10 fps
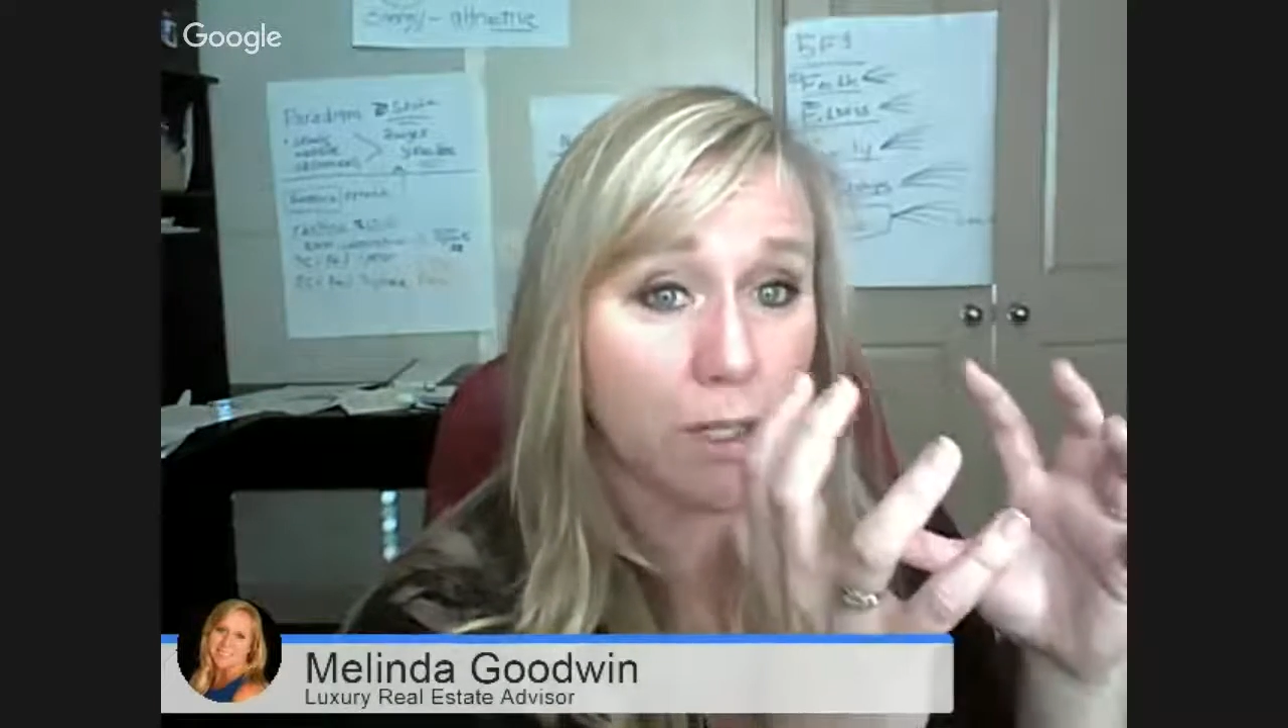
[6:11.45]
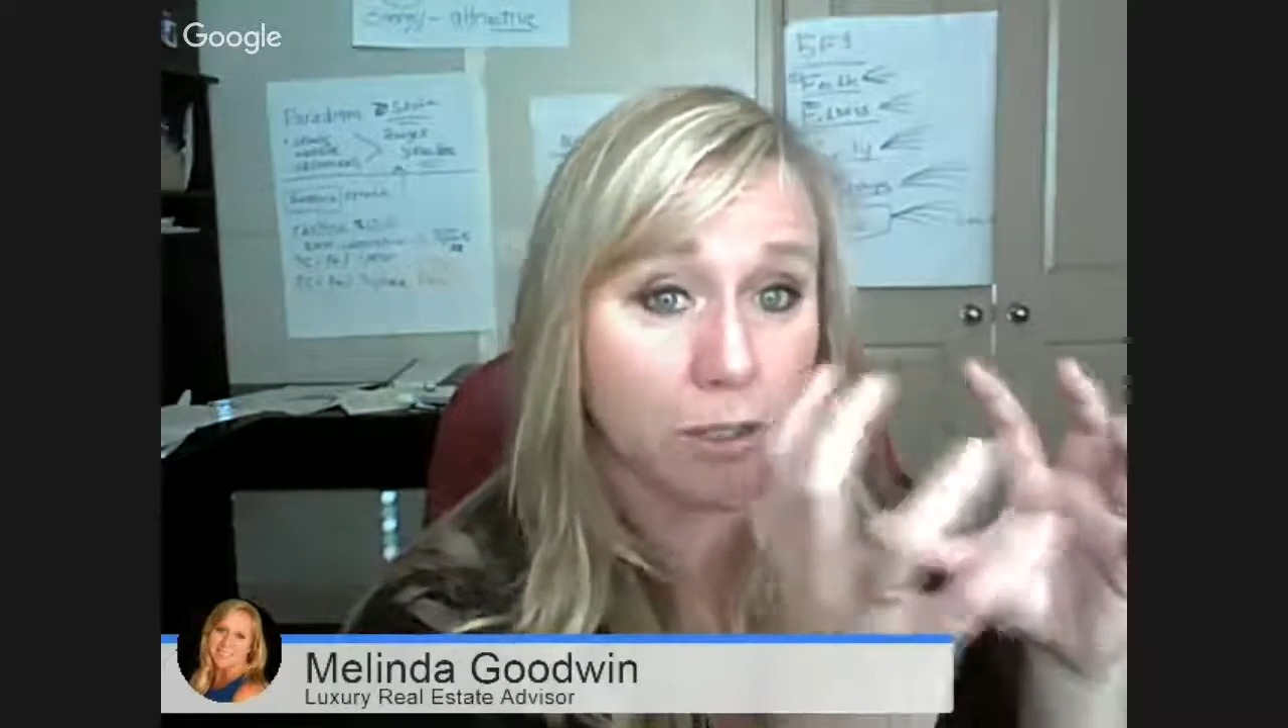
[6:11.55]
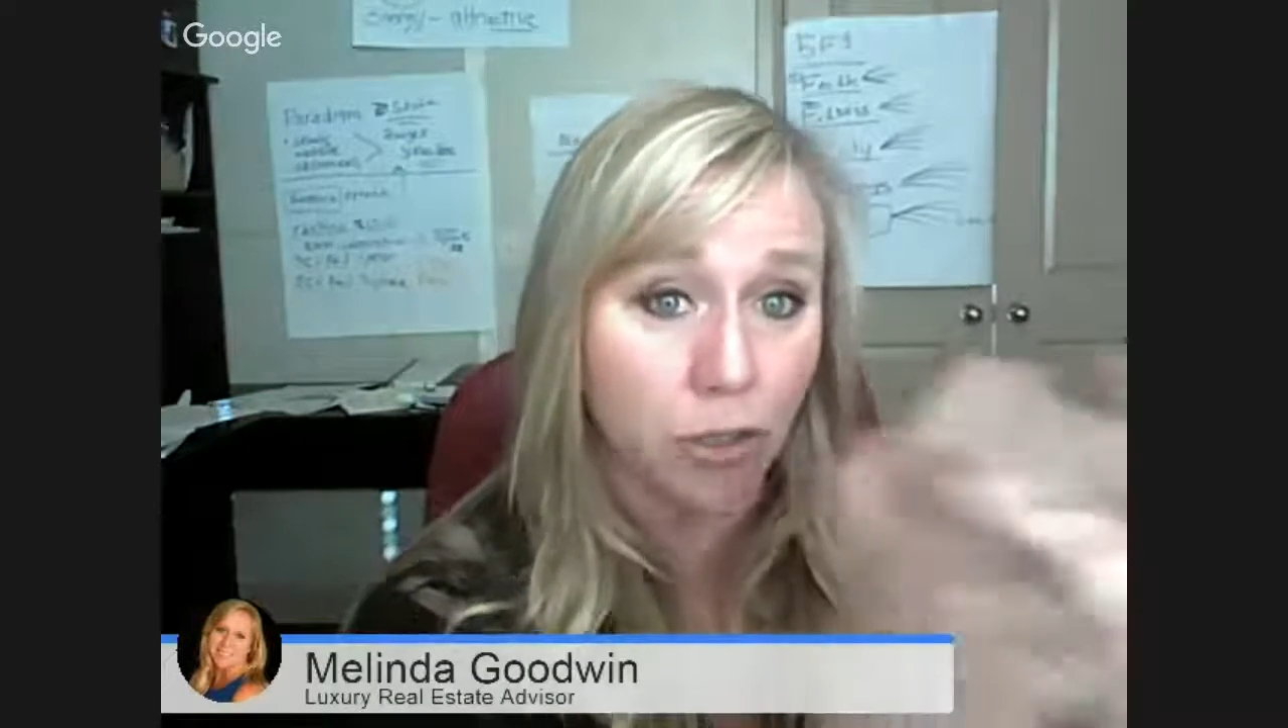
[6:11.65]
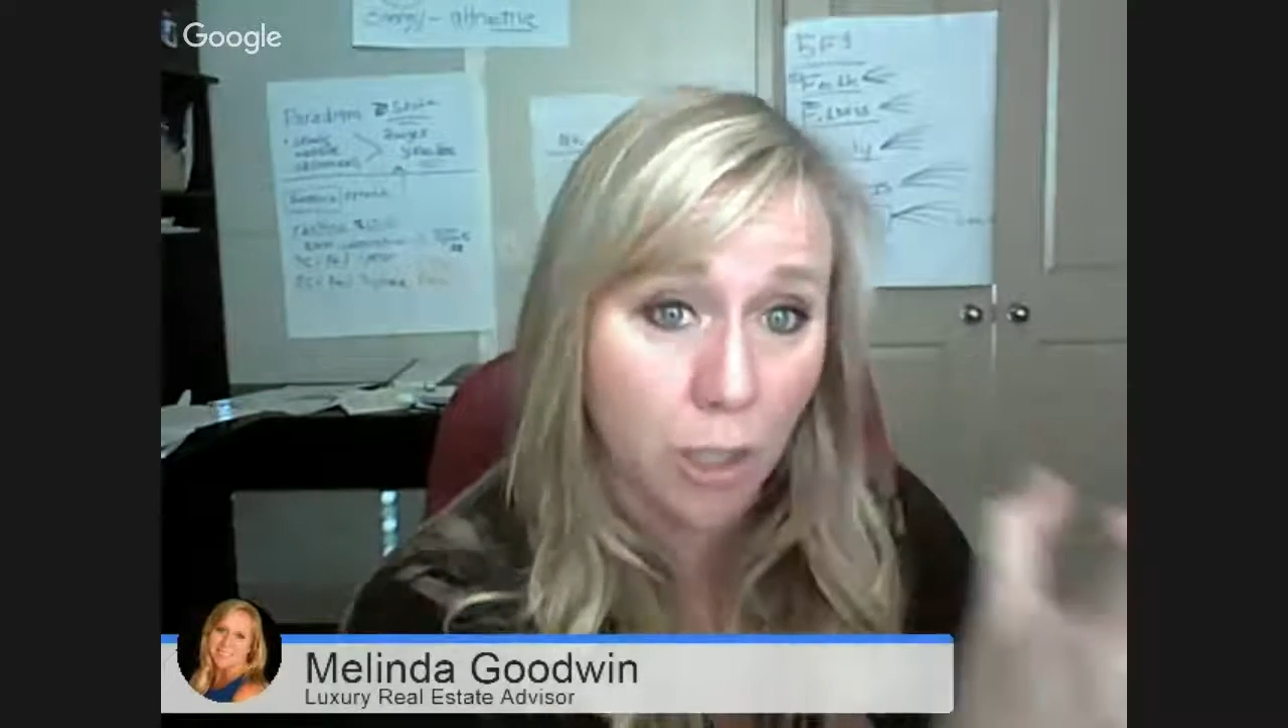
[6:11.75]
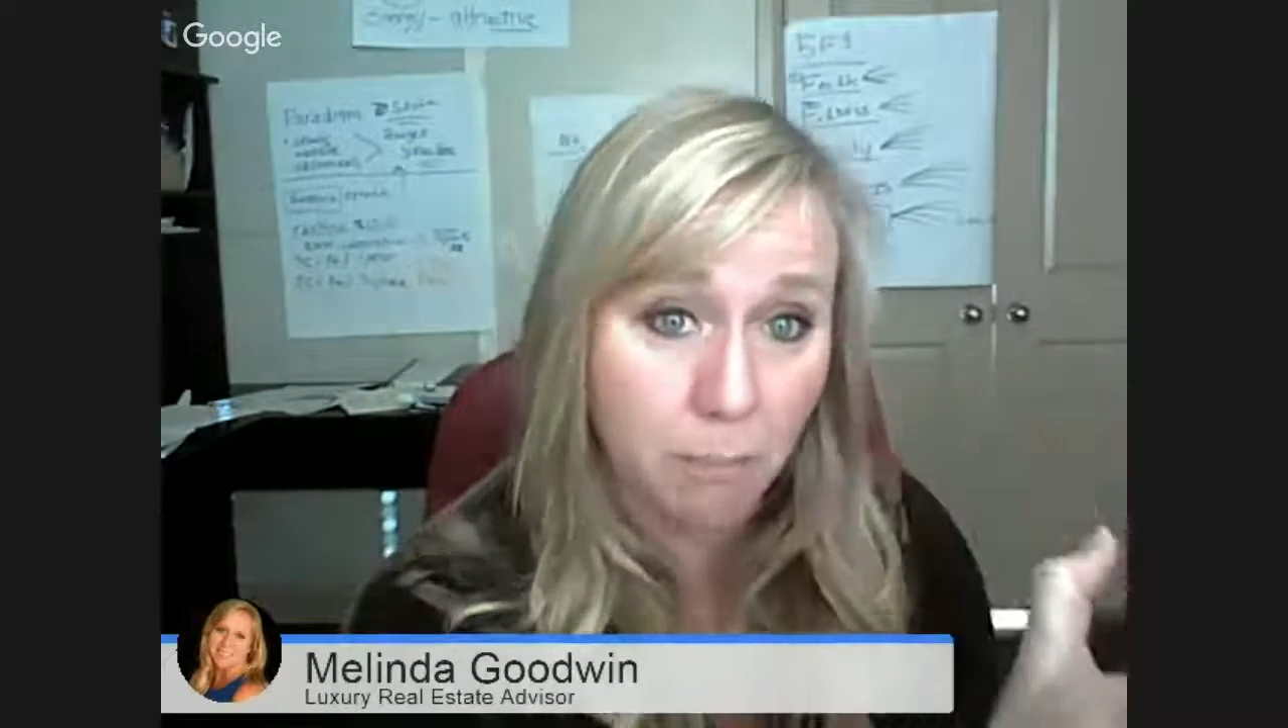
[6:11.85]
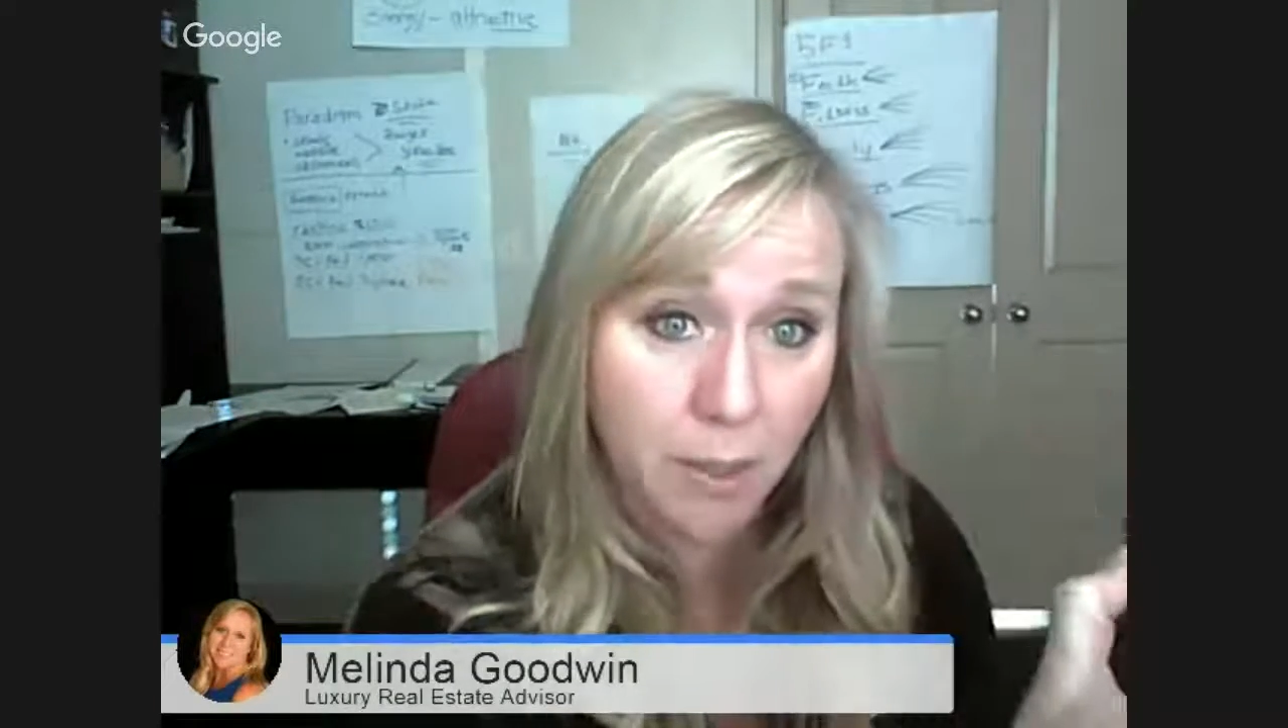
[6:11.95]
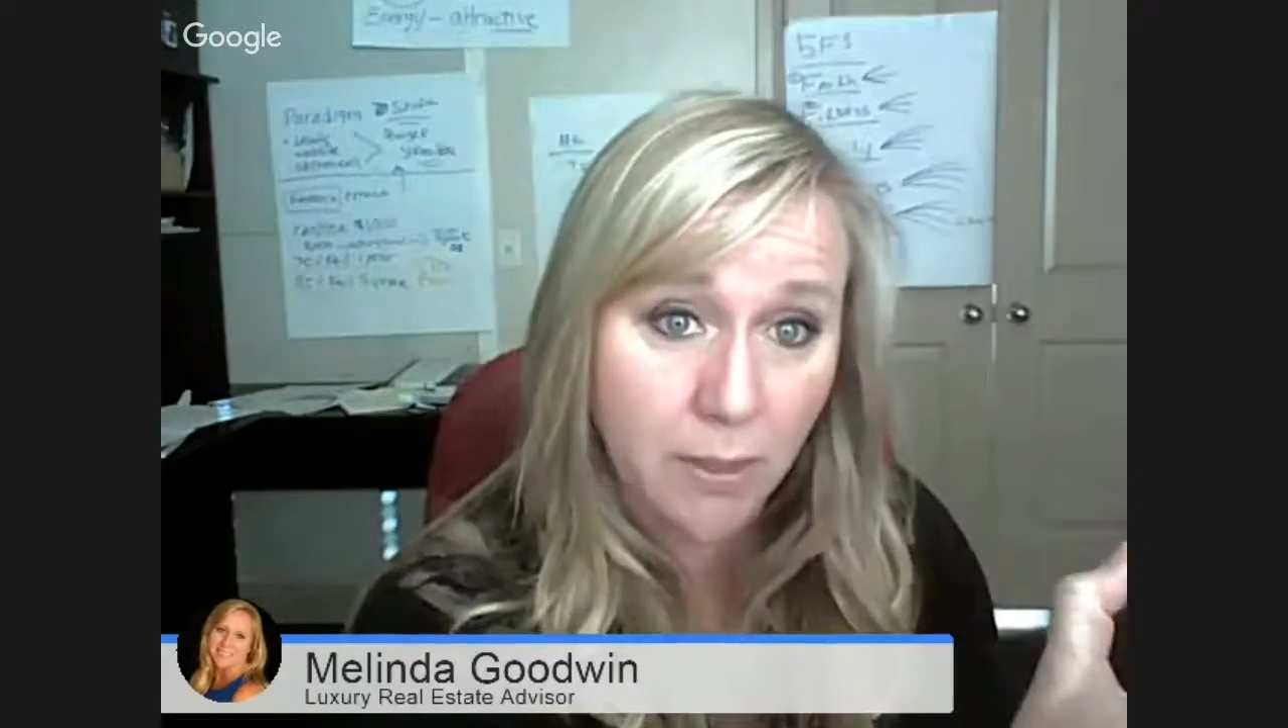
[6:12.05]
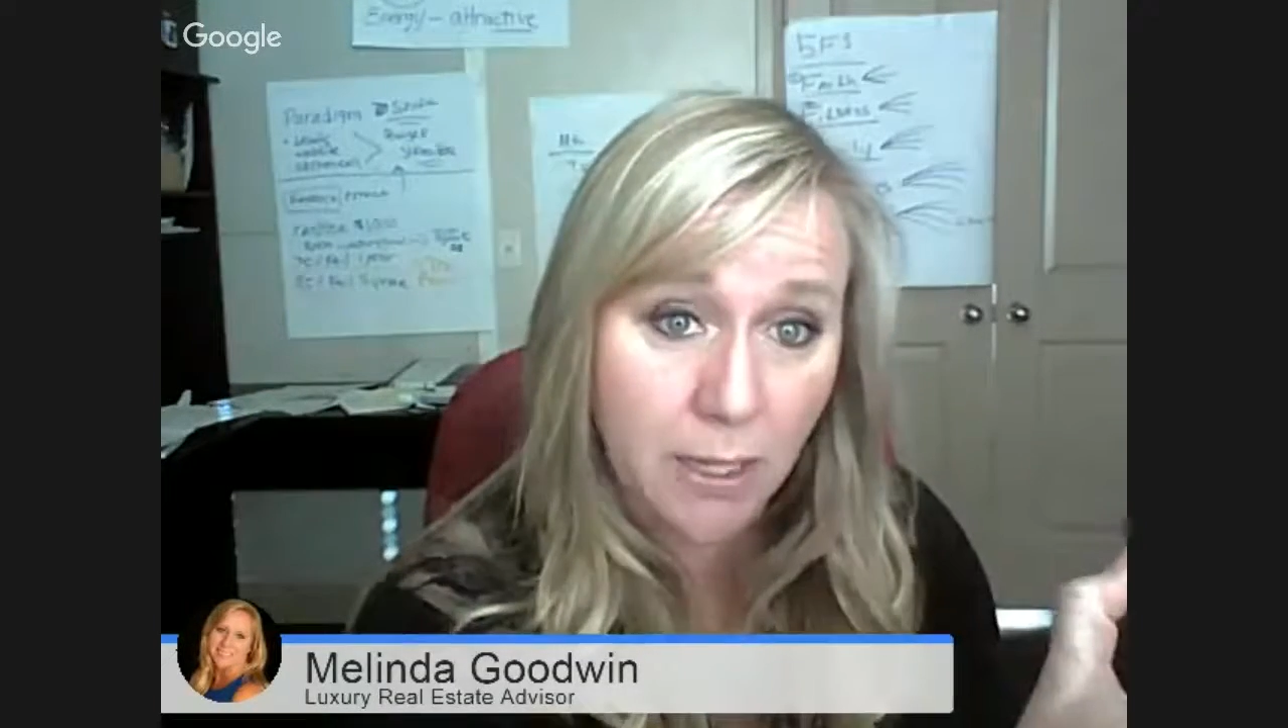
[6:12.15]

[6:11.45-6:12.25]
to jump on